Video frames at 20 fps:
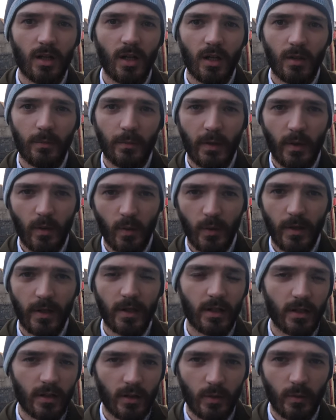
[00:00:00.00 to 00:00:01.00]
It'll be
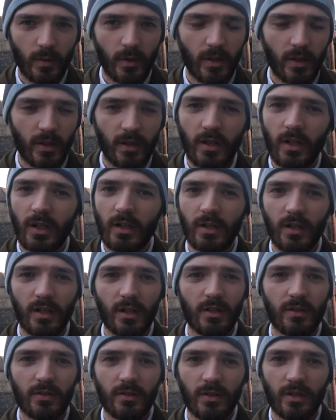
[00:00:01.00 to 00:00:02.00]
quicker and quicker and
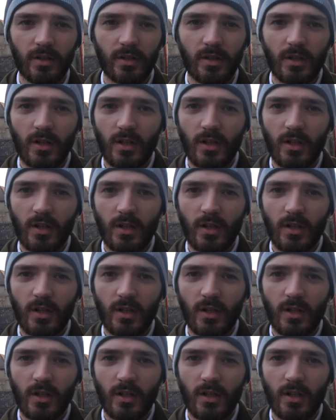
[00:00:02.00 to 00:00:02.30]
easier.